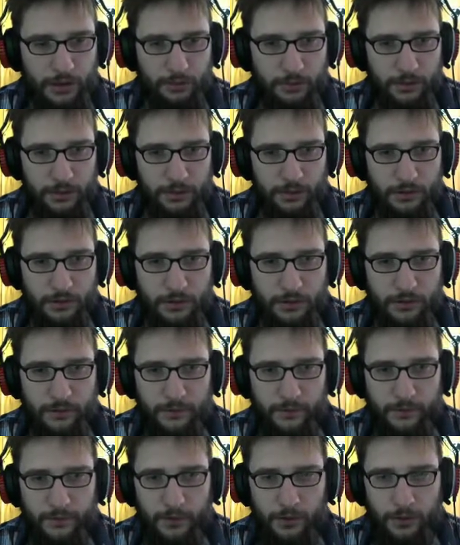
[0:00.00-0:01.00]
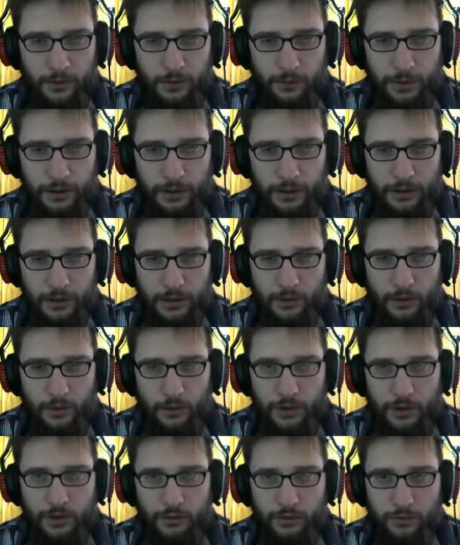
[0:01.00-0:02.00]
bit of lockpicking, I'm
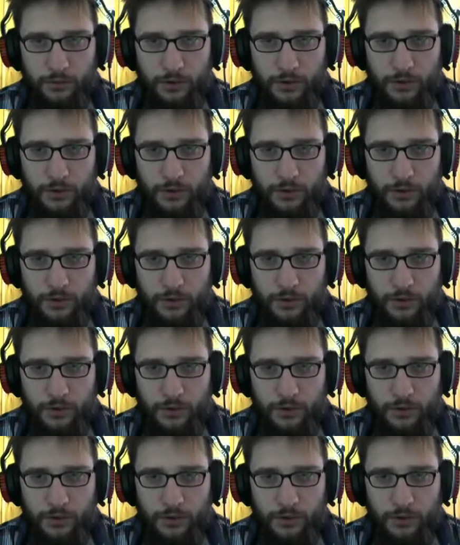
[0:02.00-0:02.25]
going to